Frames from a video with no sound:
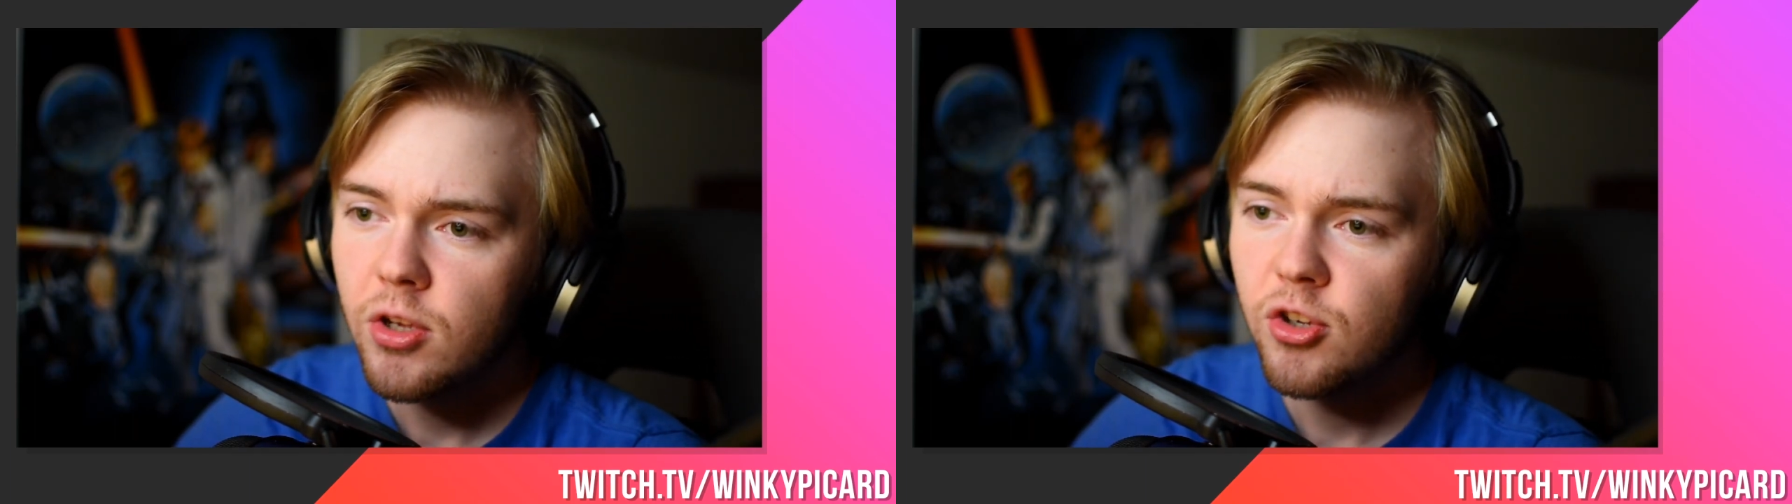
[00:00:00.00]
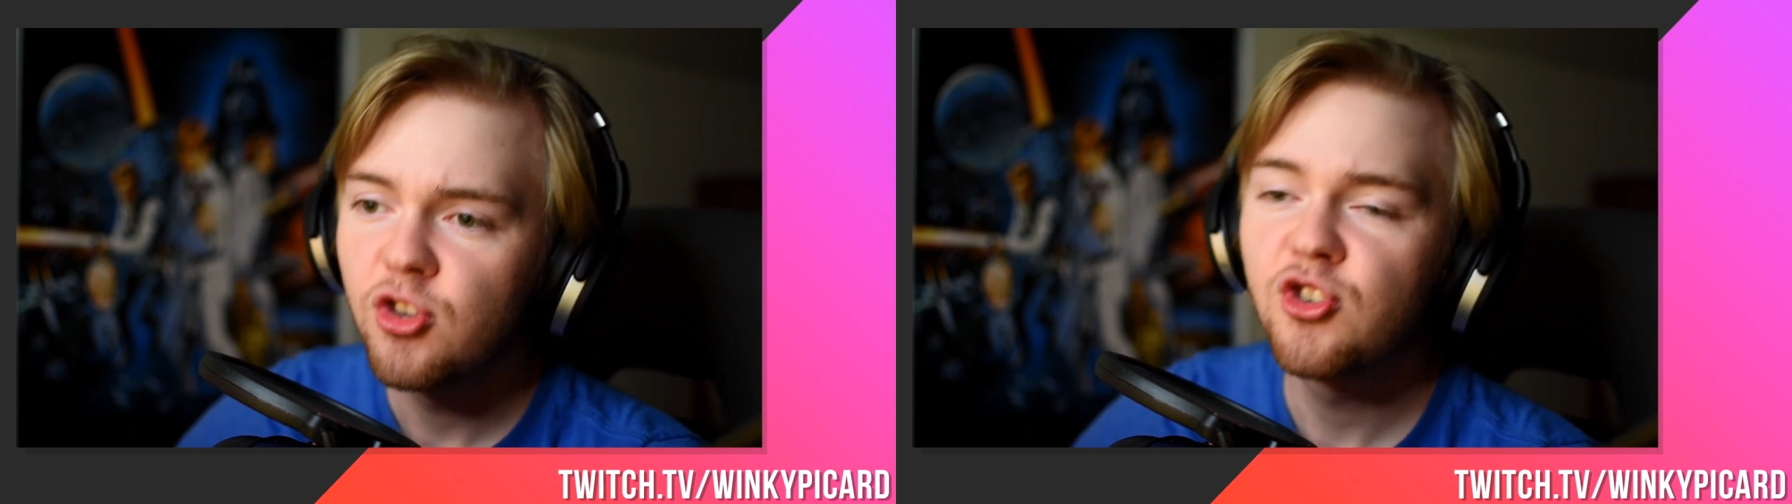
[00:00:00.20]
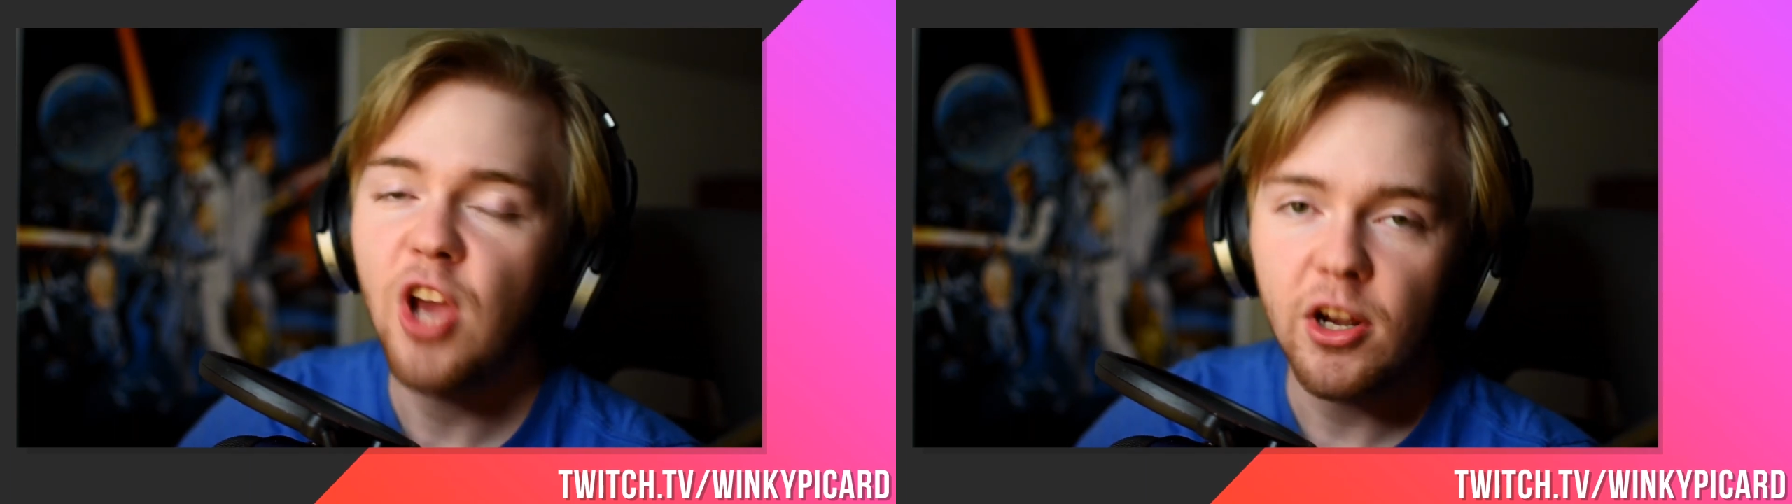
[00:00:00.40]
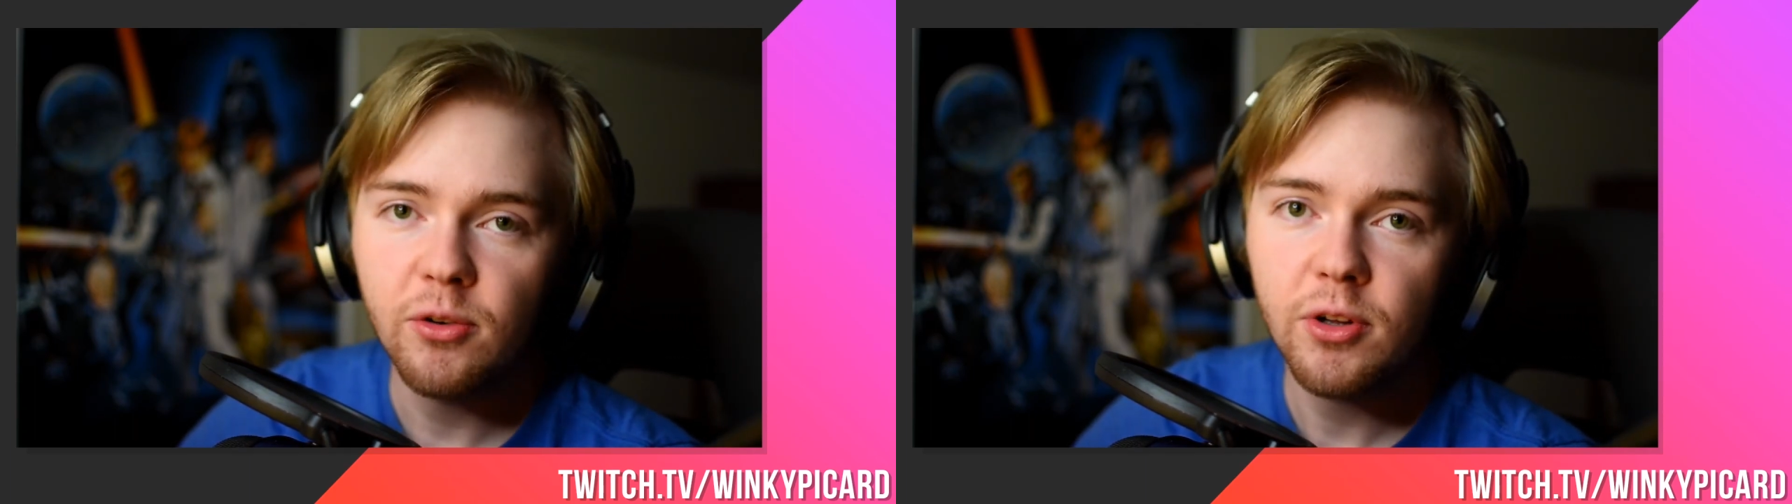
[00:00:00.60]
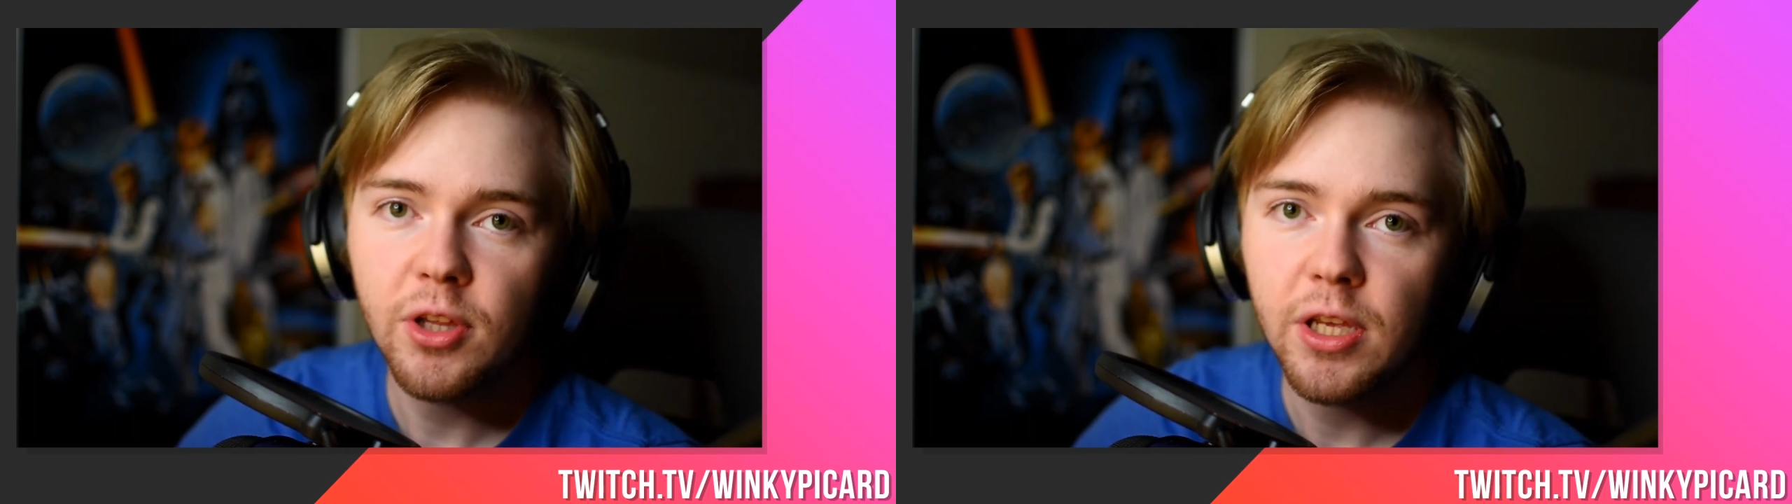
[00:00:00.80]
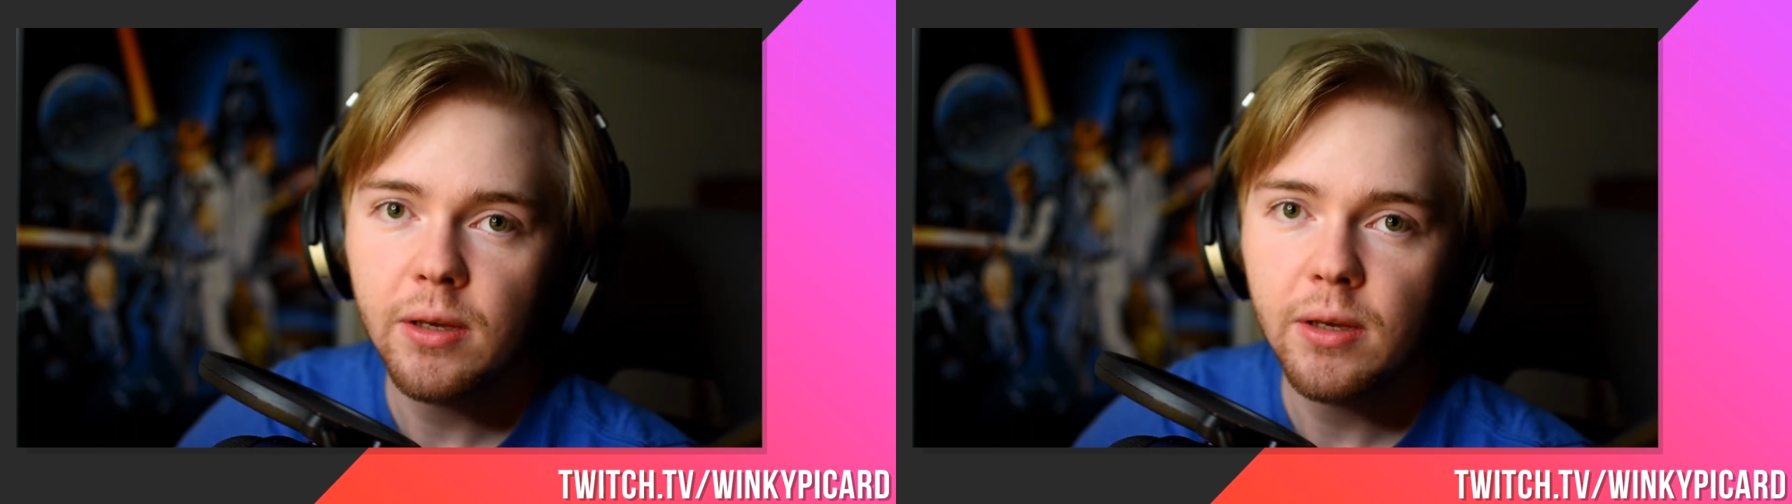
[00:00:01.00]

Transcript: generally,